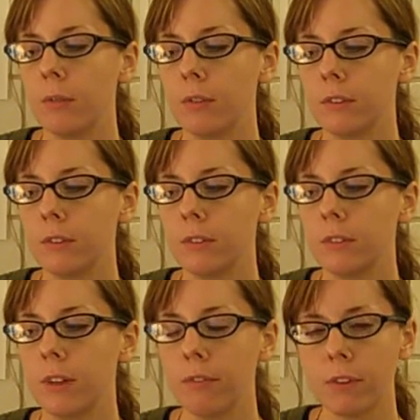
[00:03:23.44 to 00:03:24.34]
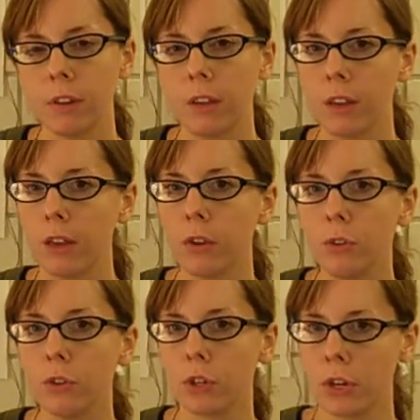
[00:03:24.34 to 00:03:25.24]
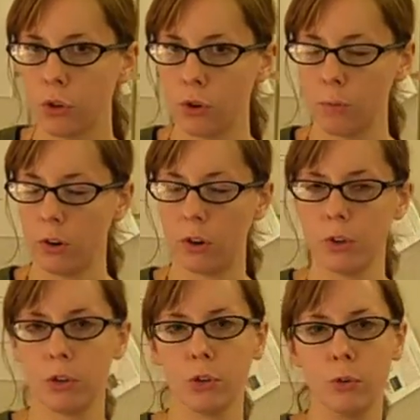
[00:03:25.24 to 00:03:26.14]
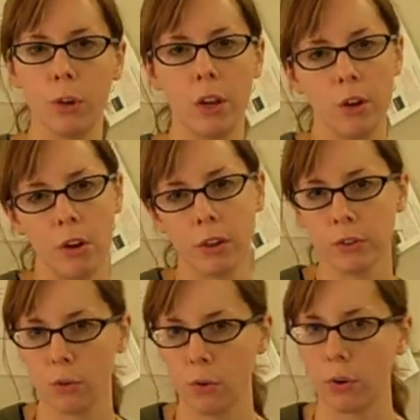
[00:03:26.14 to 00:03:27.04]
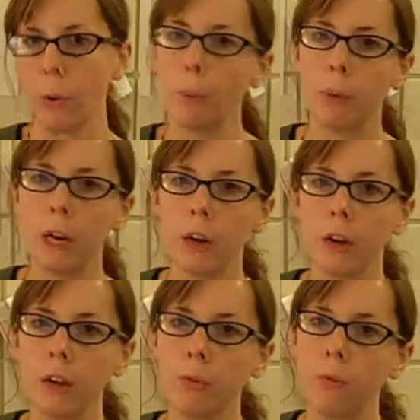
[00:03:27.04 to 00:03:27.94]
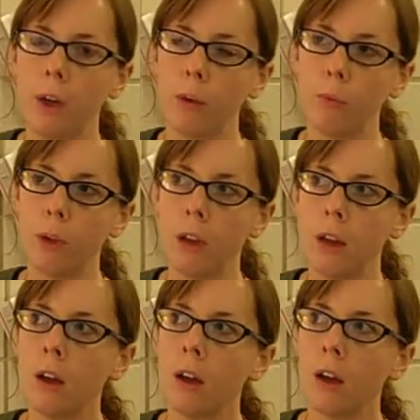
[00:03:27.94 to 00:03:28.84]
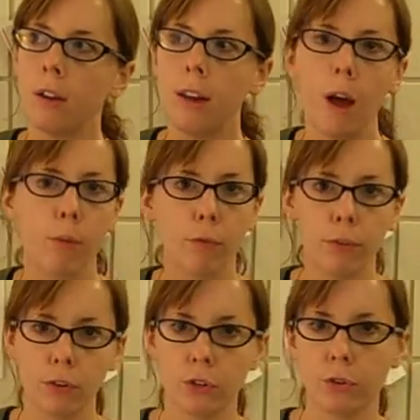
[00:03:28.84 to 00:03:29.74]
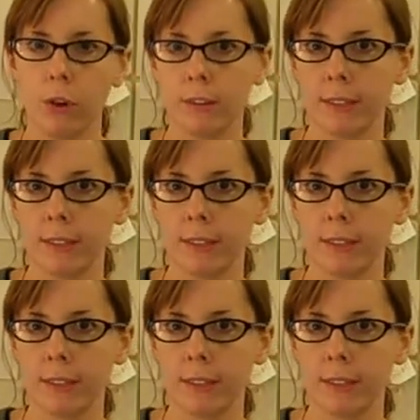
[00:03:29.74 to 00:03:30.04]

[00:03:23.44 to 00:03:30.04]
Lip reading: was definitely a huge contributor to an art historical period that we now refer to as